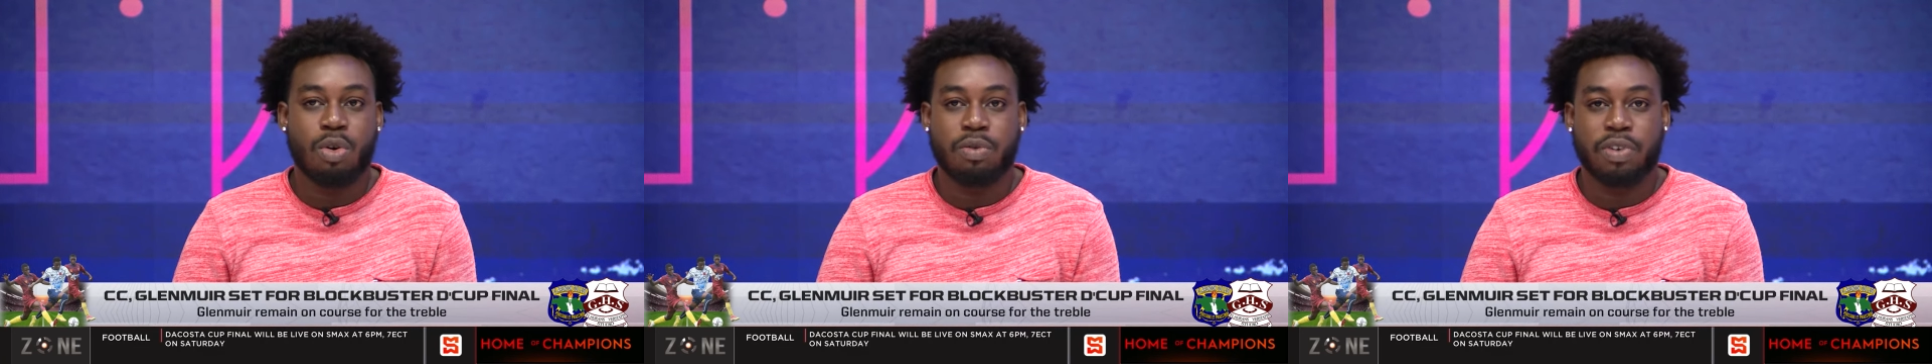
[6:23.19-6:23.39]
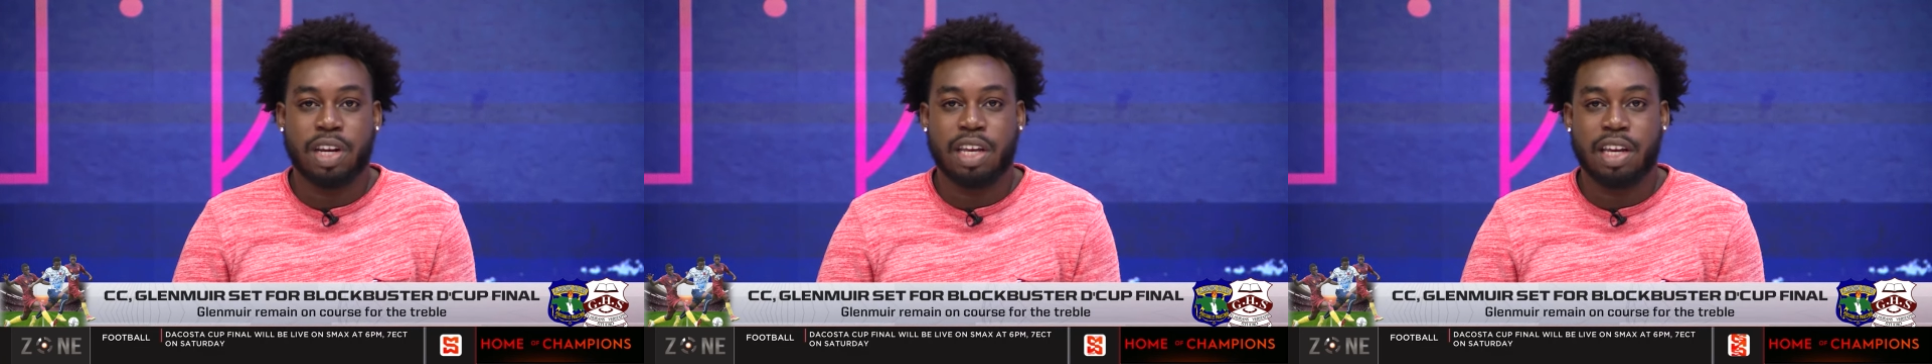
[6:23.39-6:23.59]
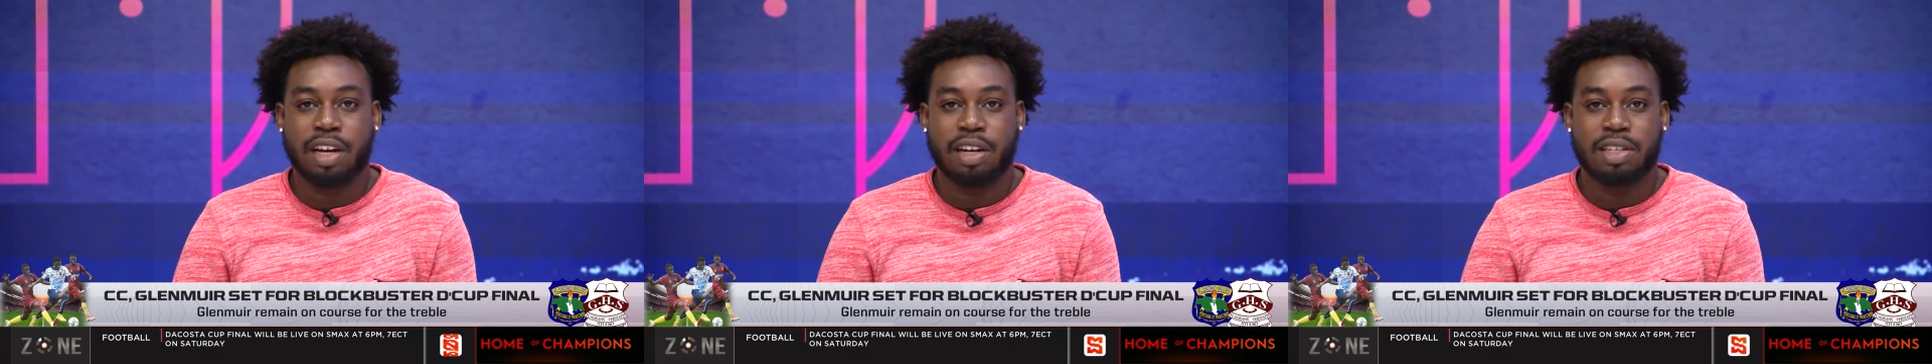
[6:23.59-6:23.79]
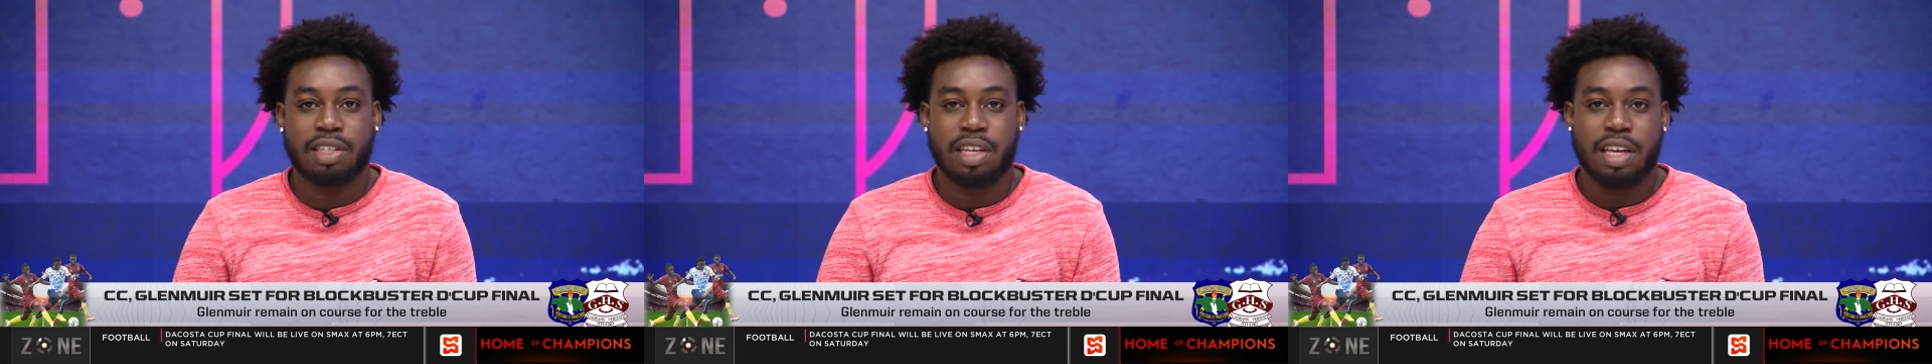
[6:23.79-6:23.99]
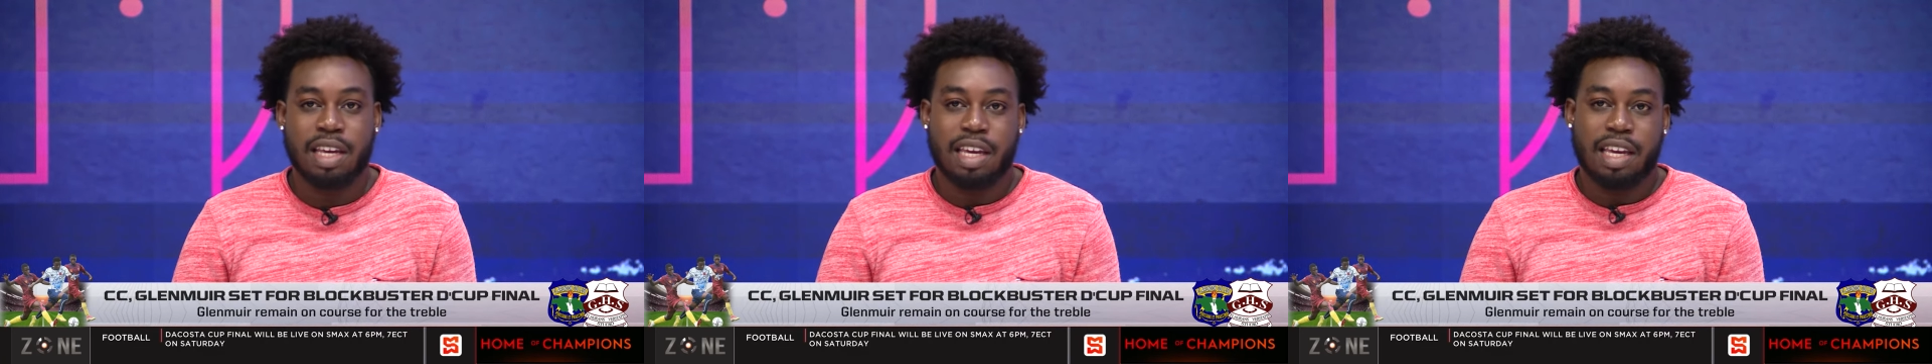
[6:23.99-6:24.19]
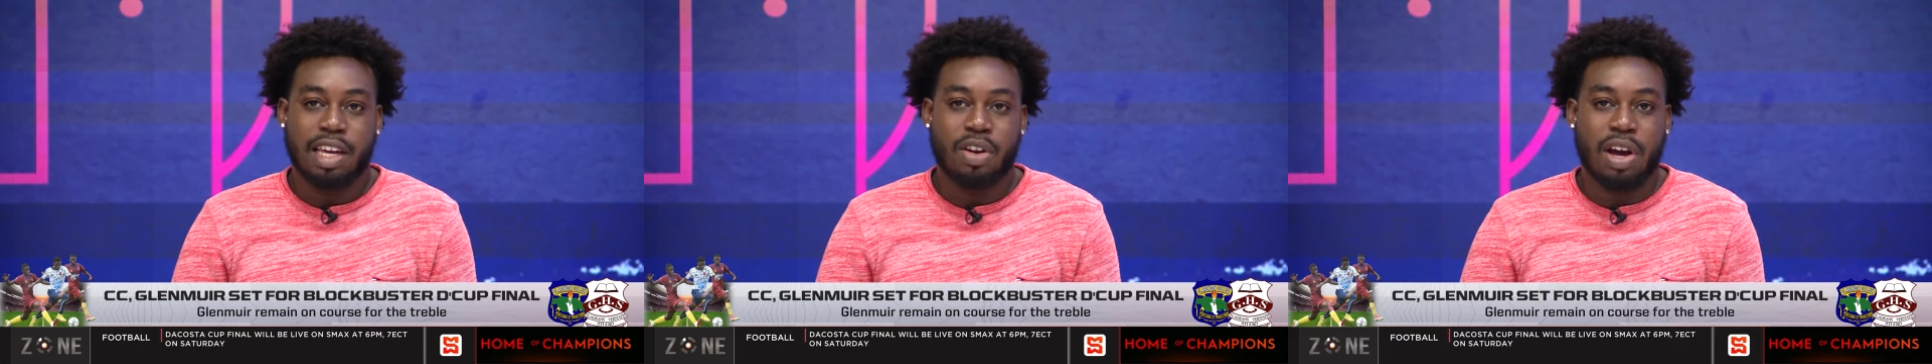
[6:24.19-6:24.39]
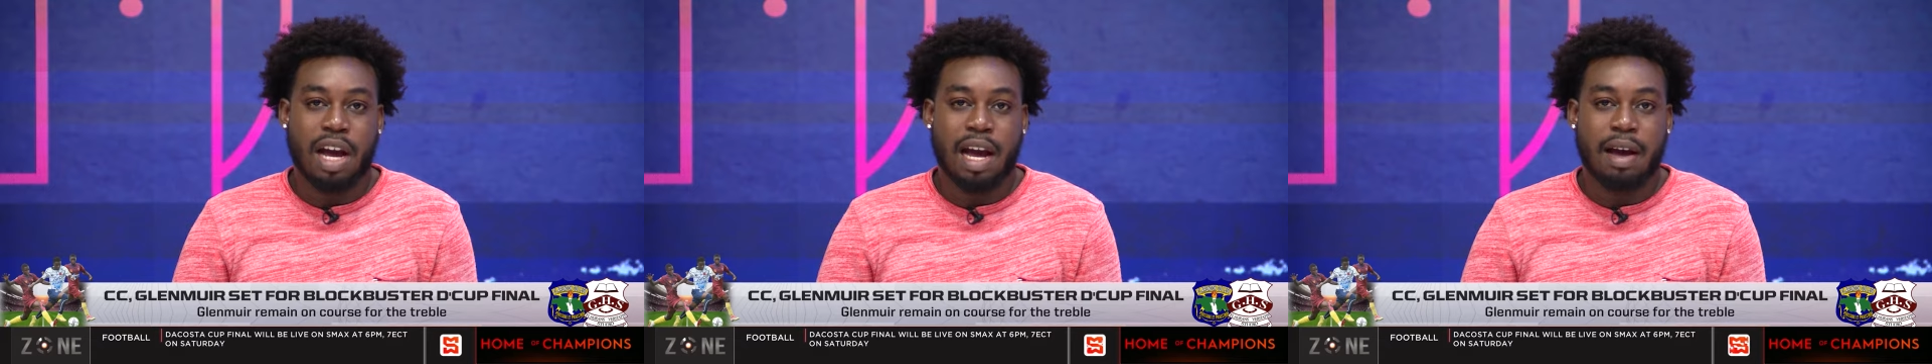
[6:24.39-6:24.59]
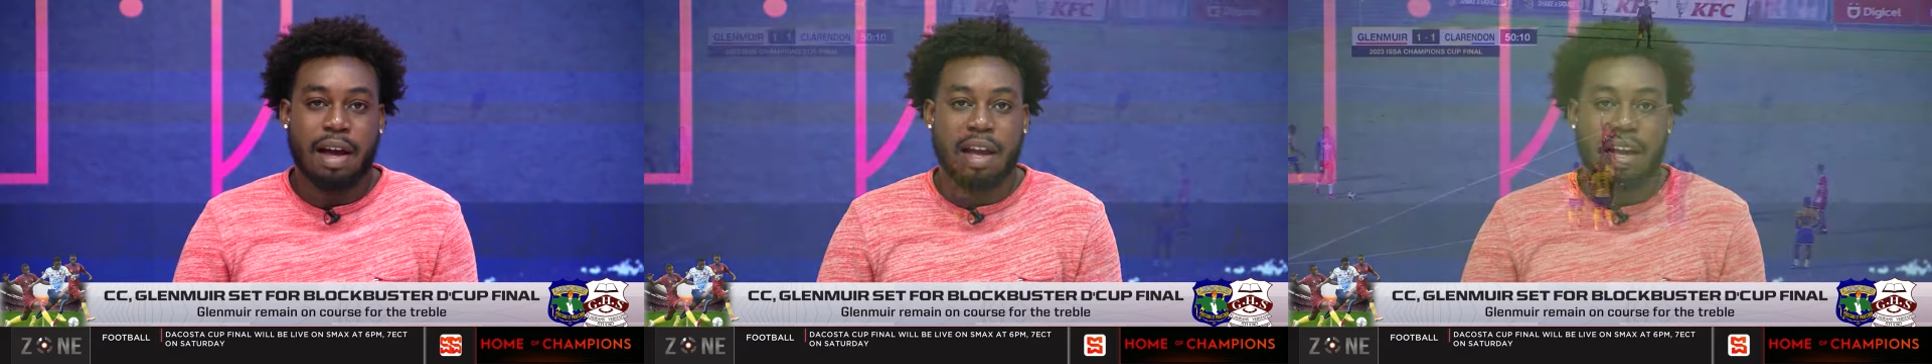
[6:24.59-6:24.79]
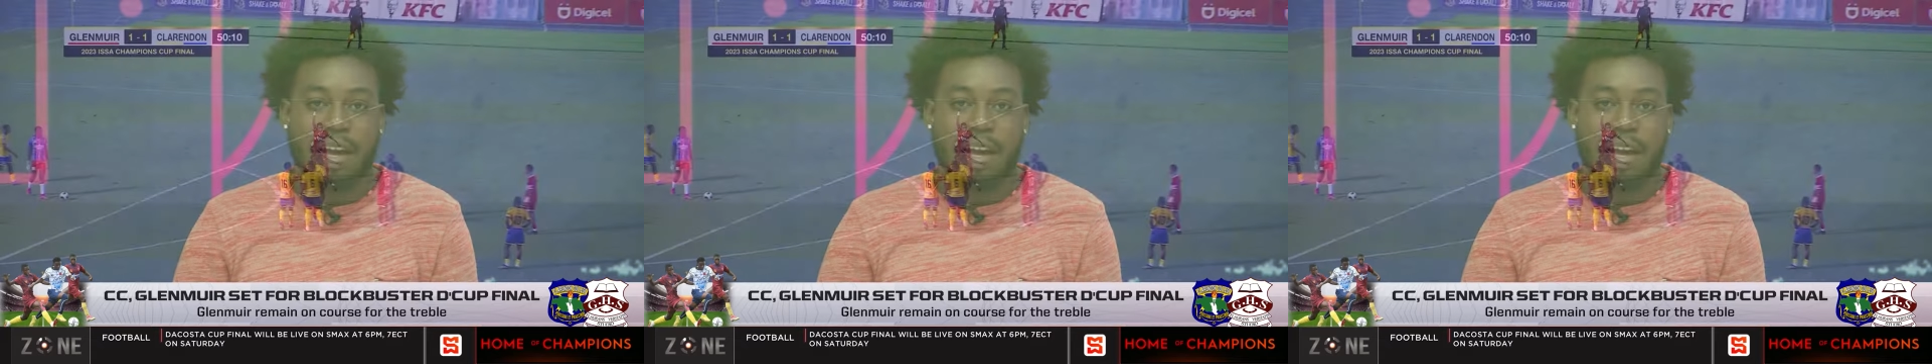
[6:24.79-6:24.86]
over the years, you know, uh,